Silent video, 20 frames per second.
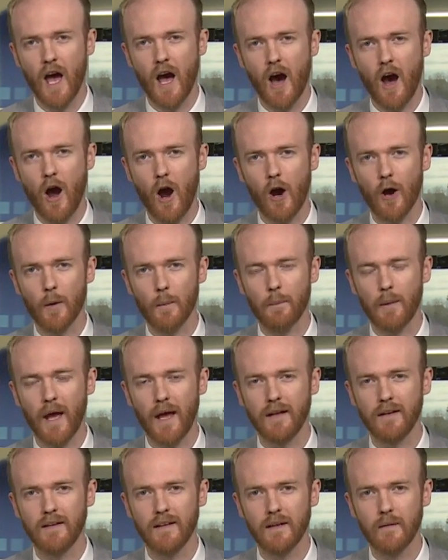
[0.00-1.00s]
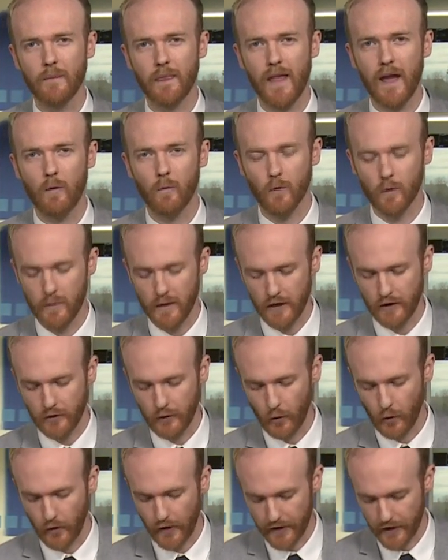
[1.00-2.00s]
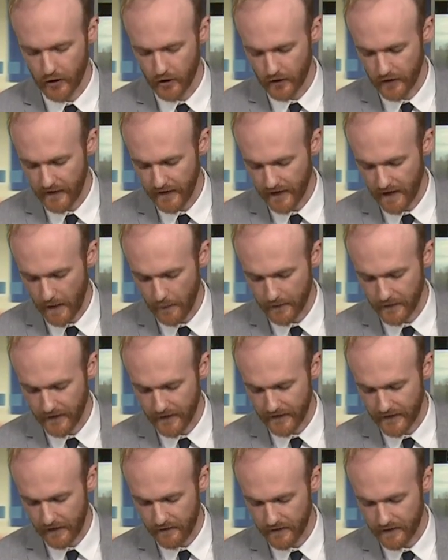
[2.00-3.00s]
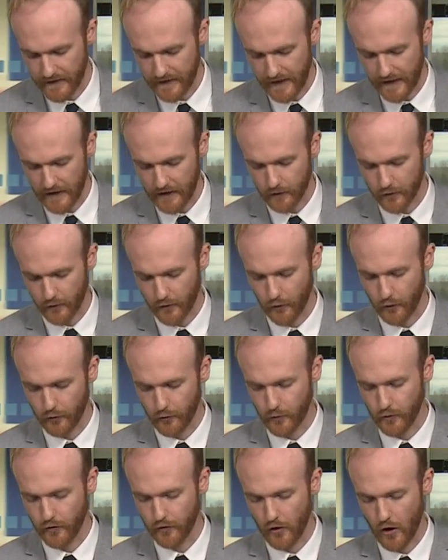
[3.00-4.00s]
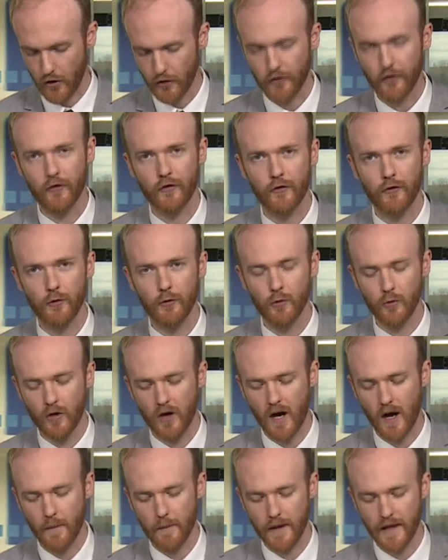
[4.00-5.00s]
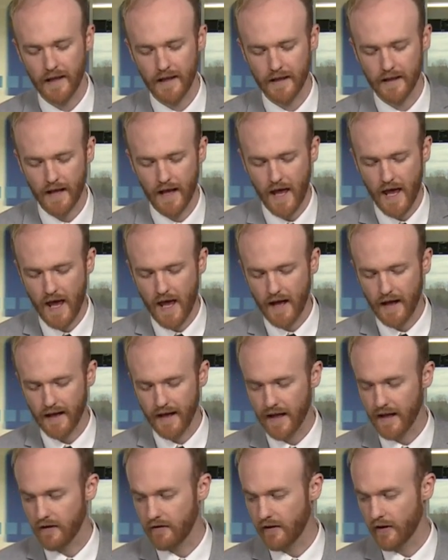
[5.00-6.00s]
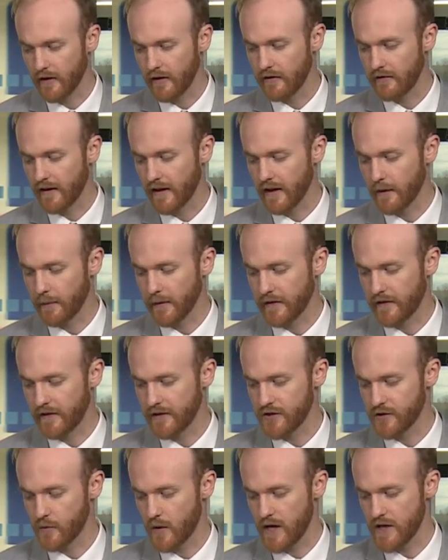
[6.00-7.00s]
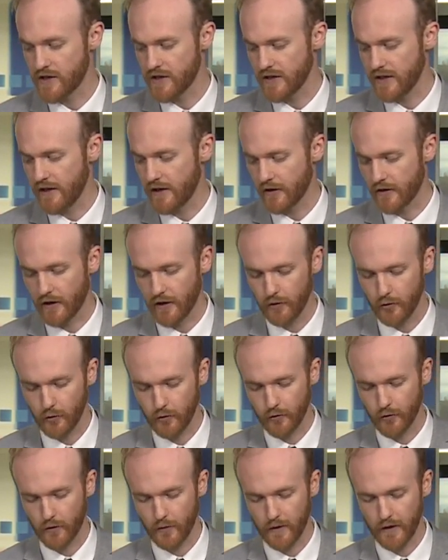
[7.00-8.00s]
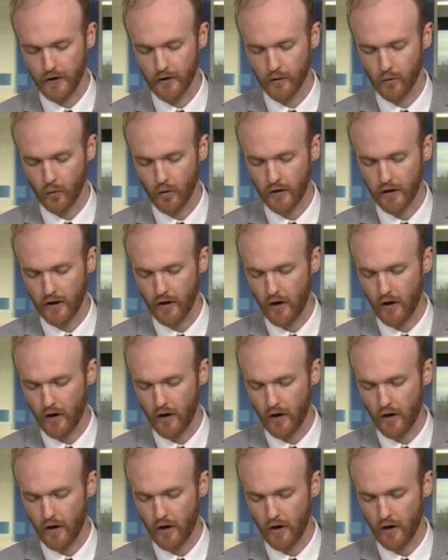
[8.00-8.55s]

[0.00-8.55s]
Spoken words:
are pending, and we're being told that it could take up to 7 days for those results to come in. Again, a very developing situation here, and our newsroom is working